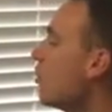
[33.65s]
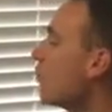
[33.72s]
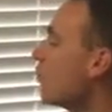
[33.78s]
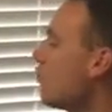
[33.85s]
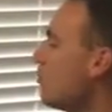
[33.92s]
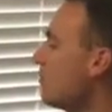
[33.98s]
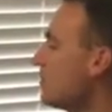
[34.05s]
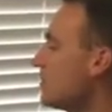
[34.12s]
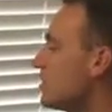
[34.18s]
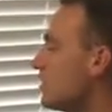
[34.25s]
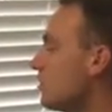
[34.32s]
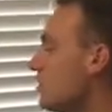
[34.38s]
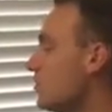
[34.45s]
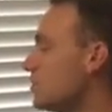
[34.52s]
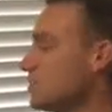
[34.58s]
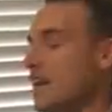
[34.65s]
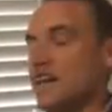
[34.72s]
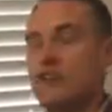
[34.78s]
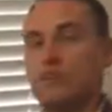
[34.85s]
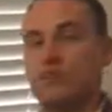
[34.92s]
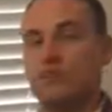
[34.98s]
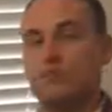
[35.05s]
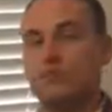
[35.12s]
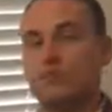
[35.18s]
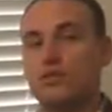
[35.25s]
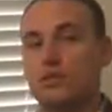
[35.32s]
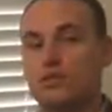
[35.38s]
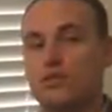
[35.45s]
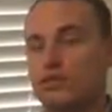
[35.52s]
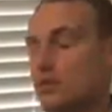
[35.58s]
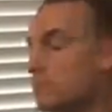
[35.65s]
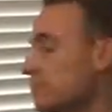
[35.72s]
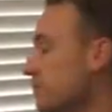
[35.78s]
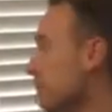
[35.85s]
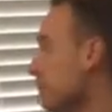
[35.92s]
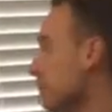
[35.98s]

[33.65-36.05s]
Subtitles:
raw materials, and entrepreneurship.